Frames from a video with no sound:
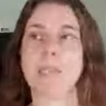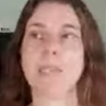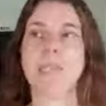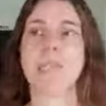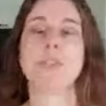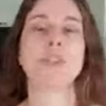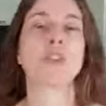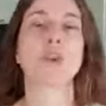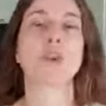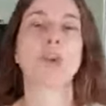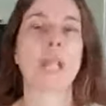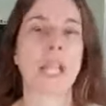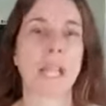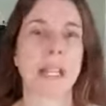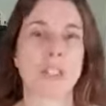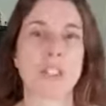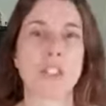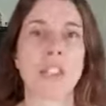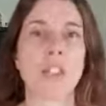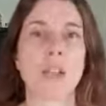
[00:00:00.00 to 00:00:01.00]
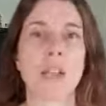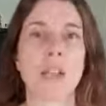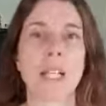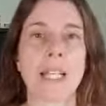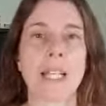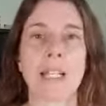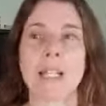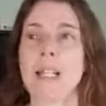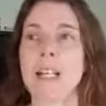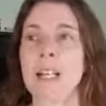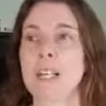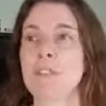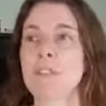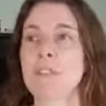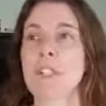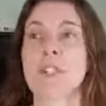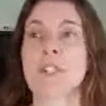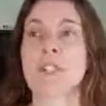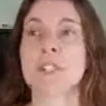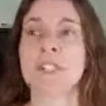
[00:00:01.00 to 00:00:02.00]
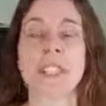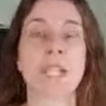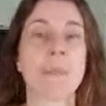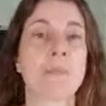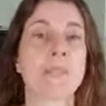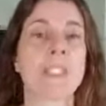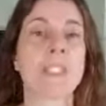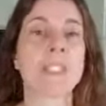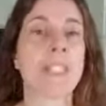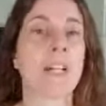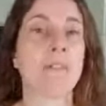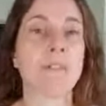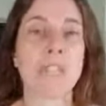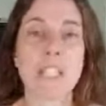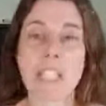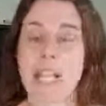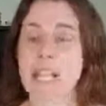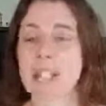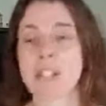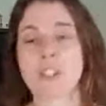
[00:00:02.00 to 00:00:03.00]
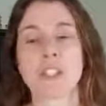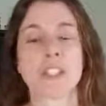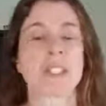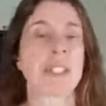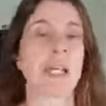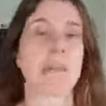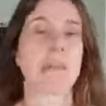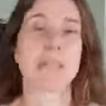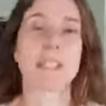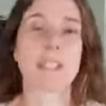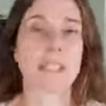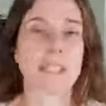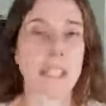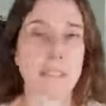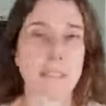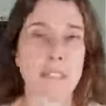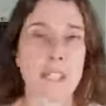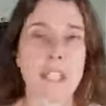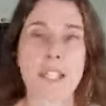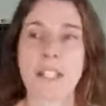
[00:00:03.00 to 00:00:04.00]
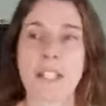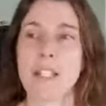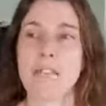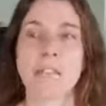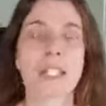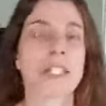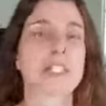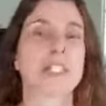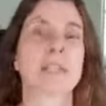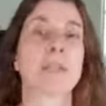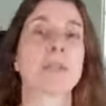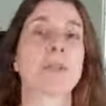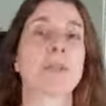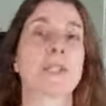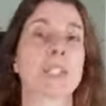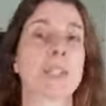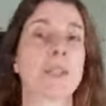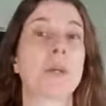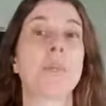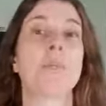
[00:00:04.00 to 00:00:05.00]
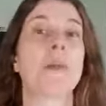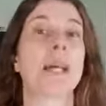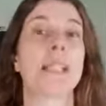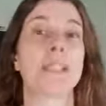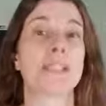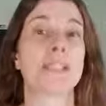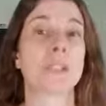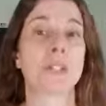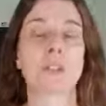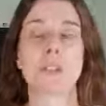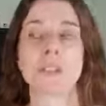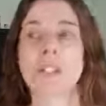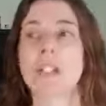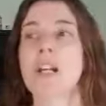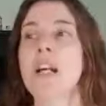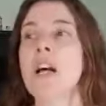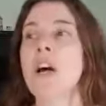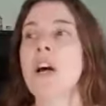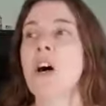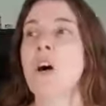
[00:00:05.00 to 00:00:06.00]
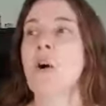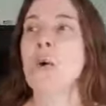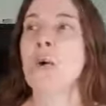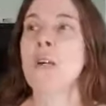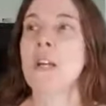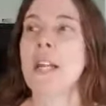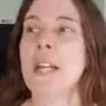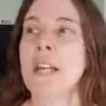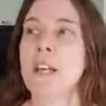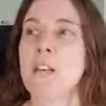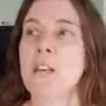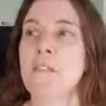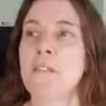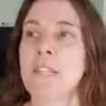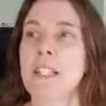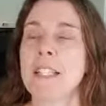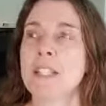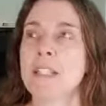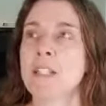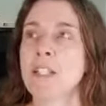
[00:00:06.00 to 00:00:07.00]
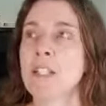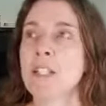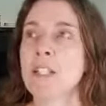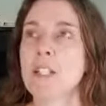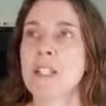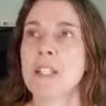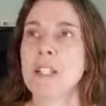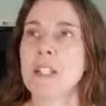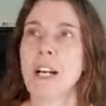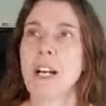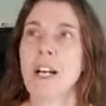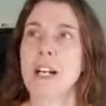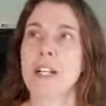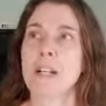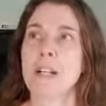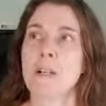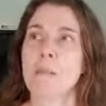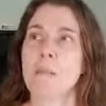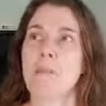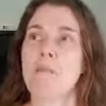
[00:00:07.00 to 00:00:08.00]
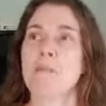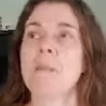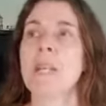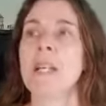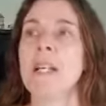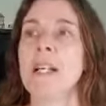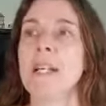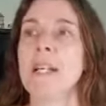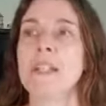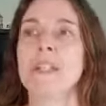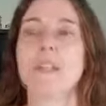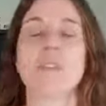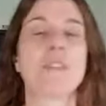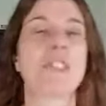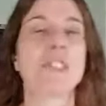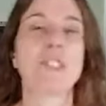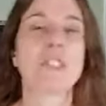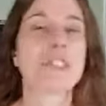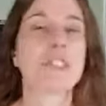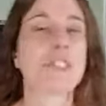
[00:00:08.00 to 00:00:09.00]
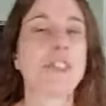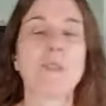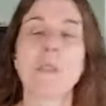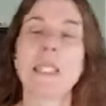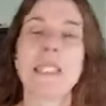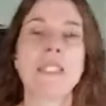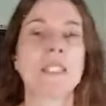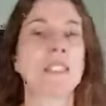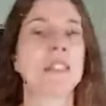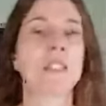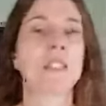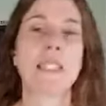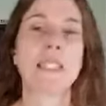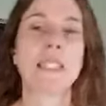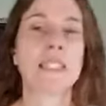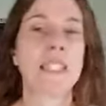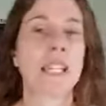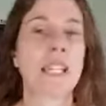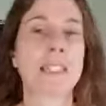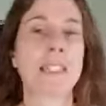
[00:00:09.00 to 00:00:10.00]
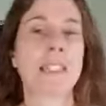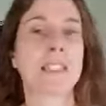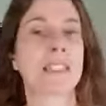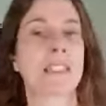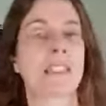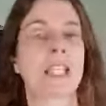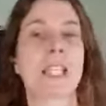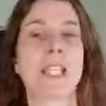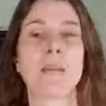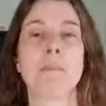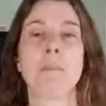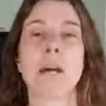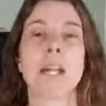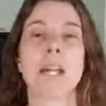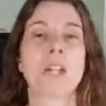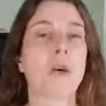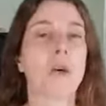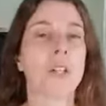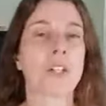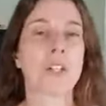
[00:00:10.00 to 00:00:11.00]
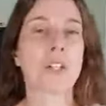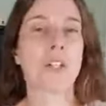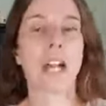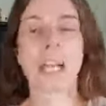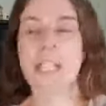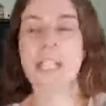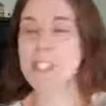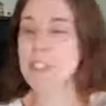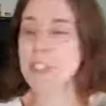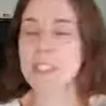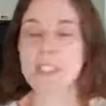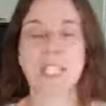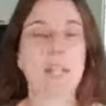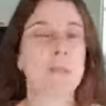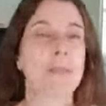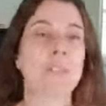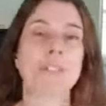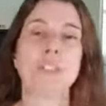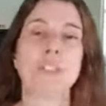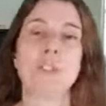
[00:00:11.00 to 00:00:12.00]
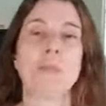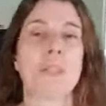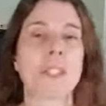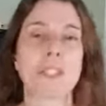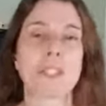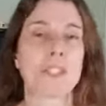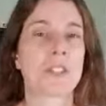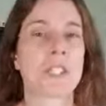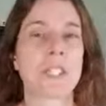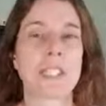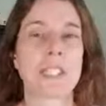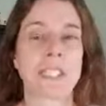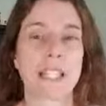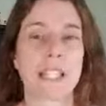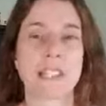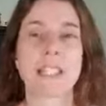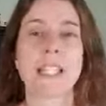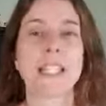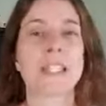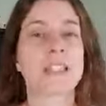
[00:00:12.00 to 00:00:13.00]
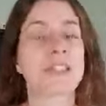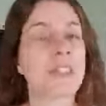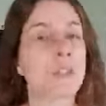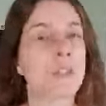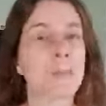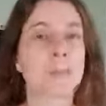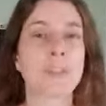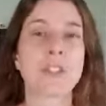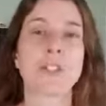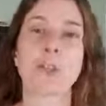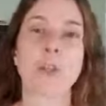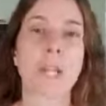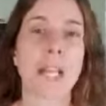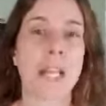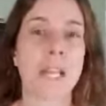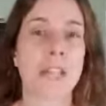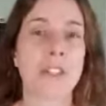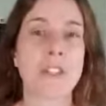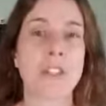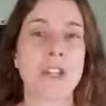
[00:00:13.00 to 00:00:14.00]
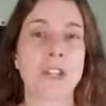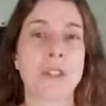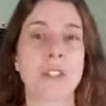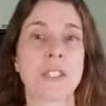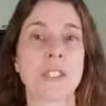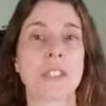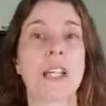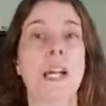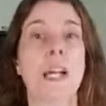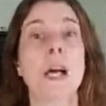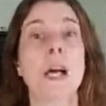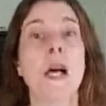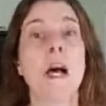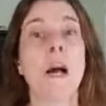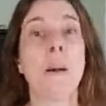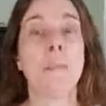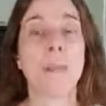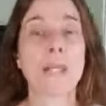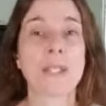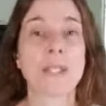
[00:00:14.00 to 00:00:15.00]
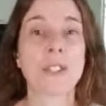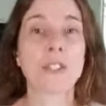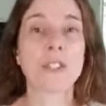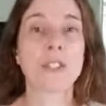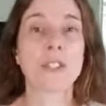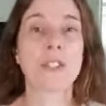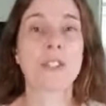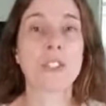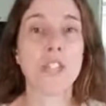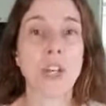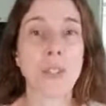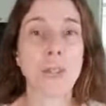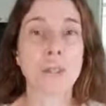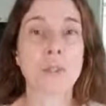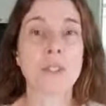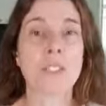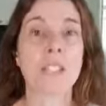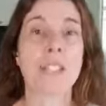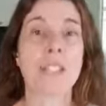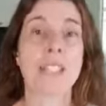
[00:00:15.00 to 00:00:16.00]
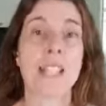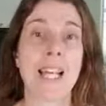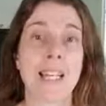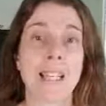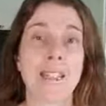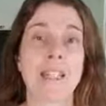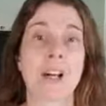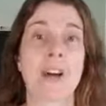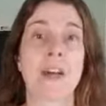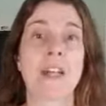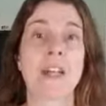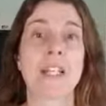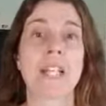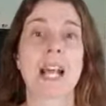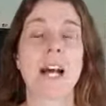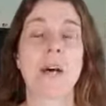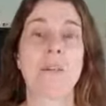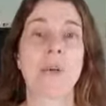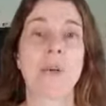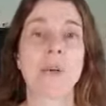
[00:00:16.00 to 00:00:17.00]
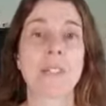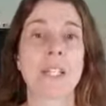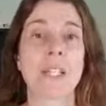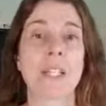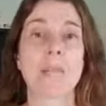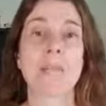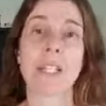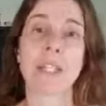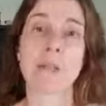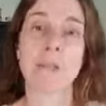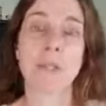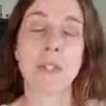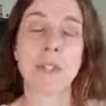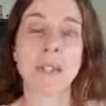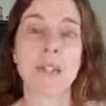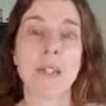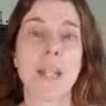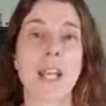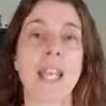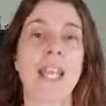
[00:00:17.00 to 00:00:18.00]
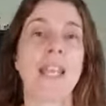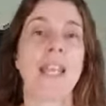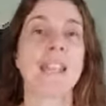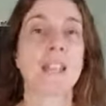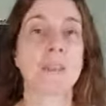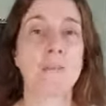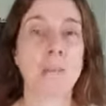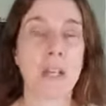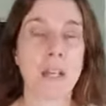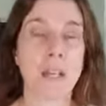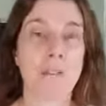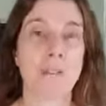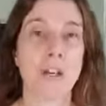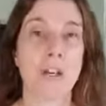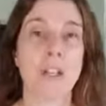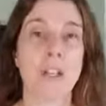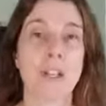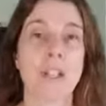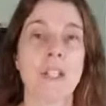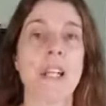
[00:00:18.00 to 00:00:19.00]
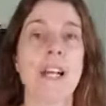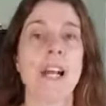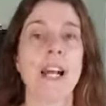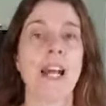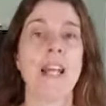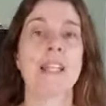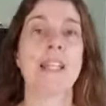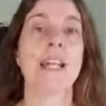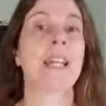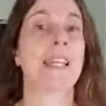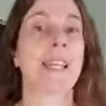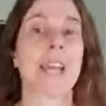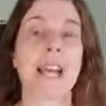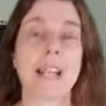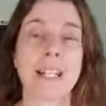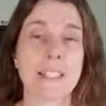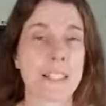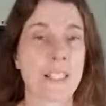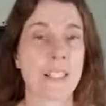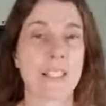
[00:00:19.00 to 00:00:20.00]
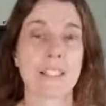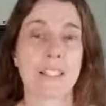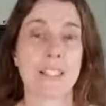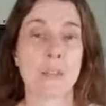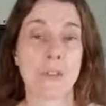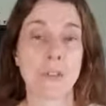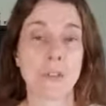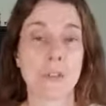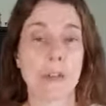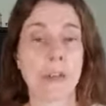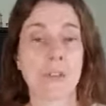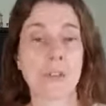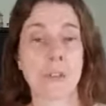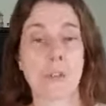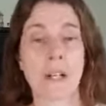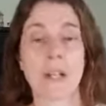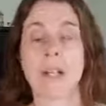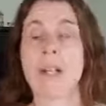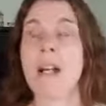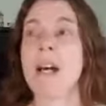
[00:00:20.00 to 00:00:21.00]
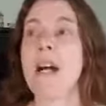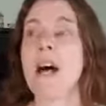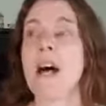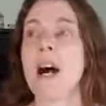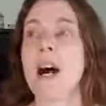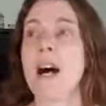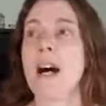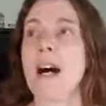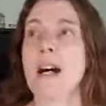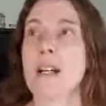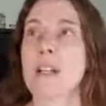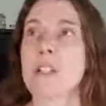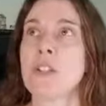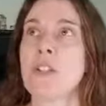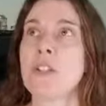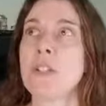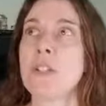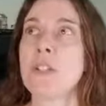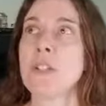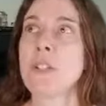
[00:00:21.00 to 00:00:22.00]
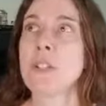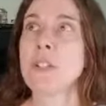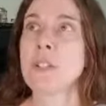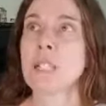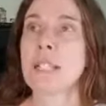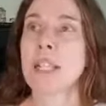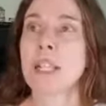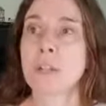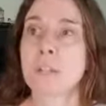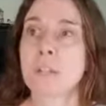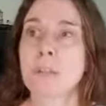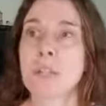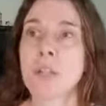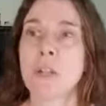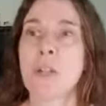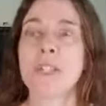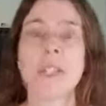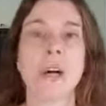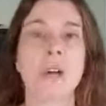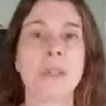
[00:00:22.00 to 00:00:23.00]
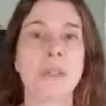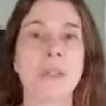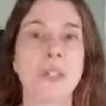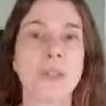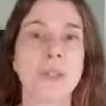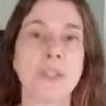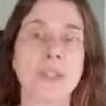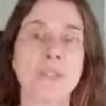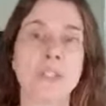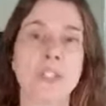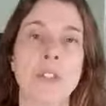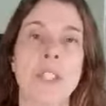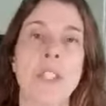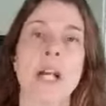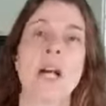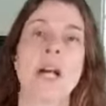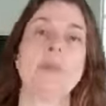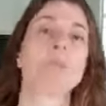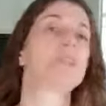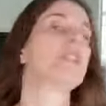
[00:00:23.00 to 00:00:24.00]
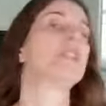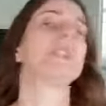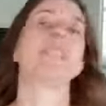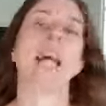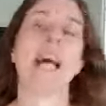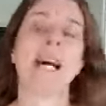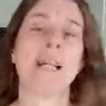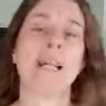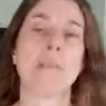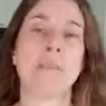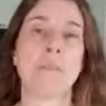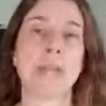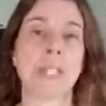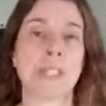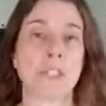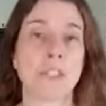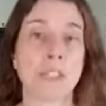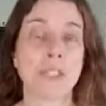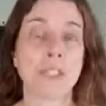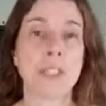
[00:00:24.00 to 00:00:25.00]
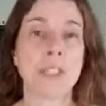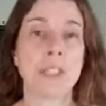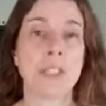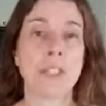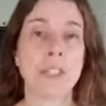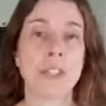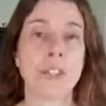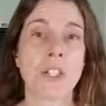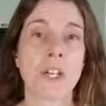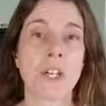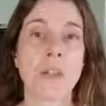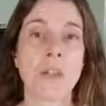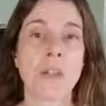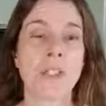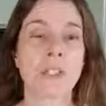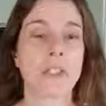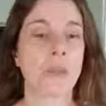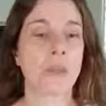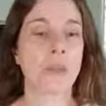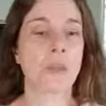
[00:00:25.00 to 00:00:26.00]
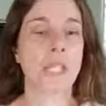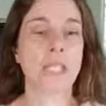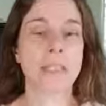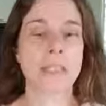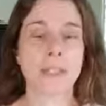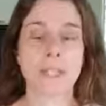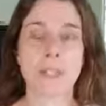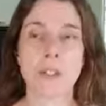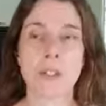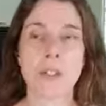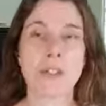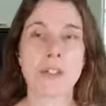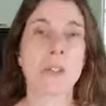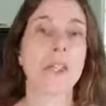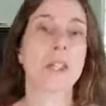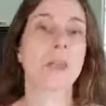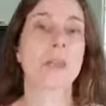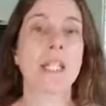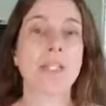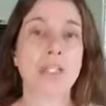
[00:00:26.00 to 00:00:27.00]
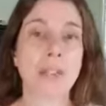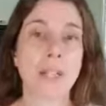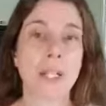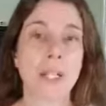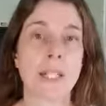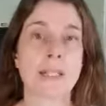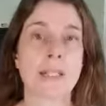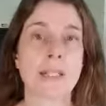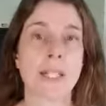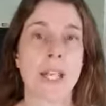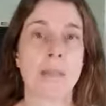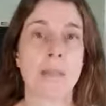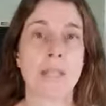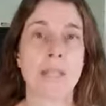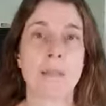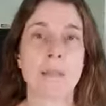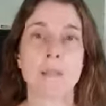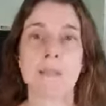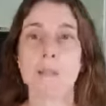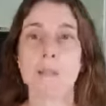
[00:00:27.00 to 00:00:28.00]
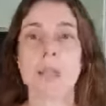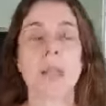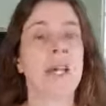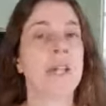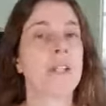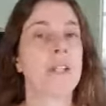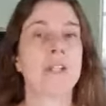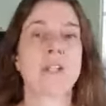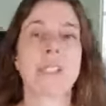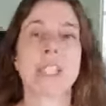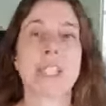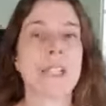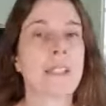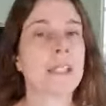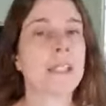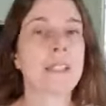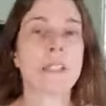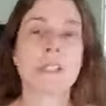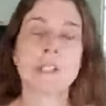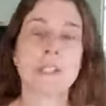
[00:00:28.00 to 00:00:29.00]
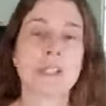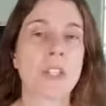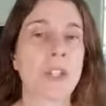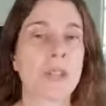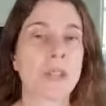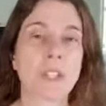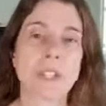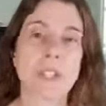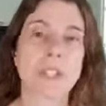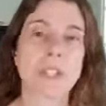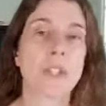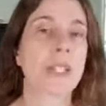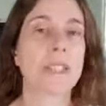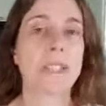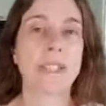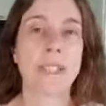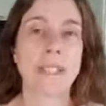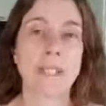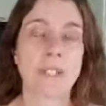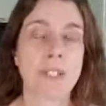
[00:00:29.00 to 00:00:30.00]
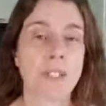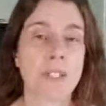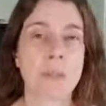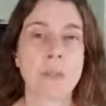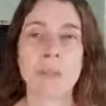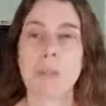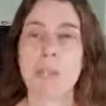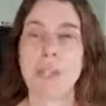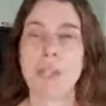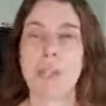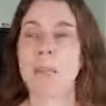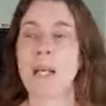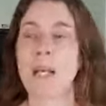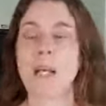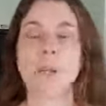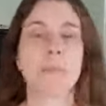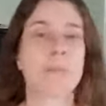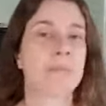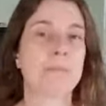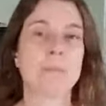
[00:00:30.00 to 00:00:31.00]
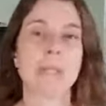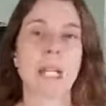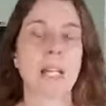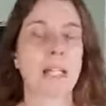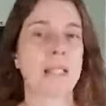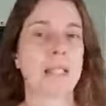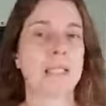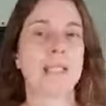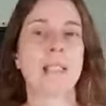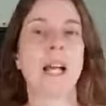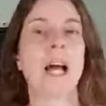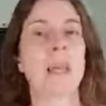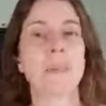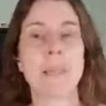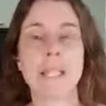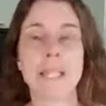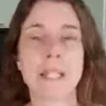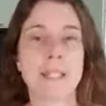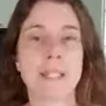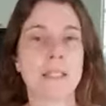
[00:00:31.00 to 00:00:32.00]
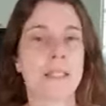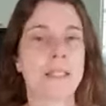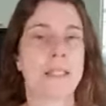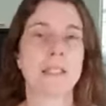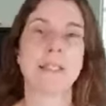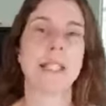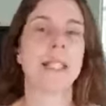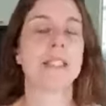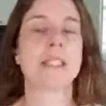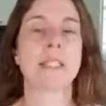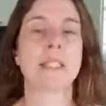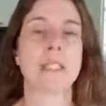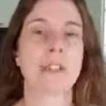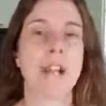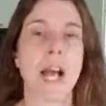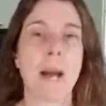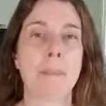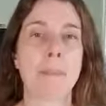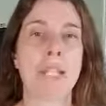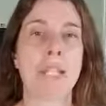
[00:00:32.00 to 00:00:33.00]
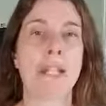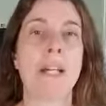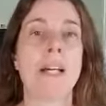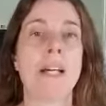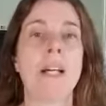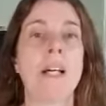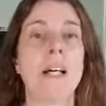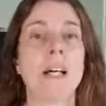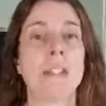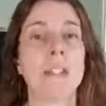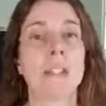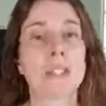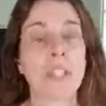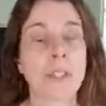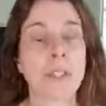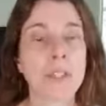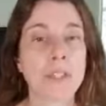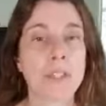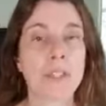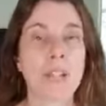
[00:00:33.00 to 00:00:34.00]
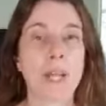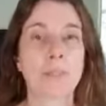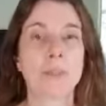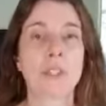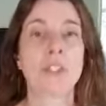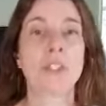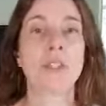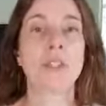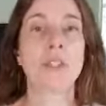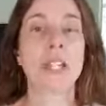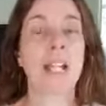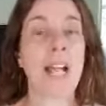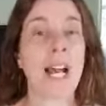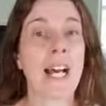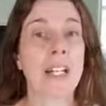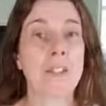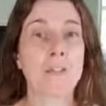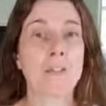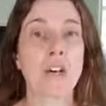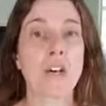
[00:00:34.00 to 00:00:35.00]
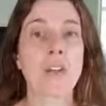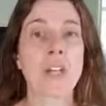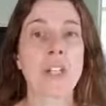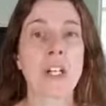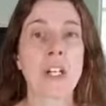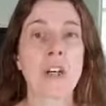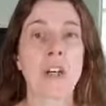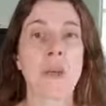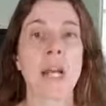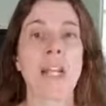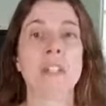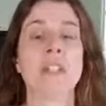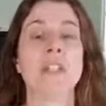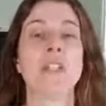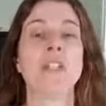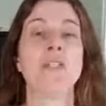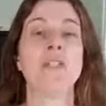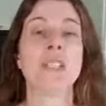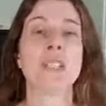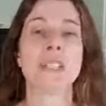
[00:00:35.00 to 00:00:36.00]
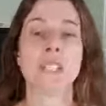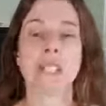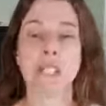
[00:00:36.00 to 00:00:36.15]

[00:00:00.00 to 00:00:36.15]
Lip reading: shorthand, like if the girl's name was Stephanie, I can just type in Stephanie, if that's the person, my server. Or if it took, if it took 2 minutes and 30 seconds to get my order, I can just type in 2 minutes, 30 seconds, like super shorthand notes. But those notes then are now both on my computer and on my phone, and I can access them from everywhere. Google Keep Notes also gives you the option to add pictures to your notes. So let's say you're doing a restaurant assignment, you're taking little notes during dinner, about timings and things that are happening. There's also an option you can add photo, and then you can take a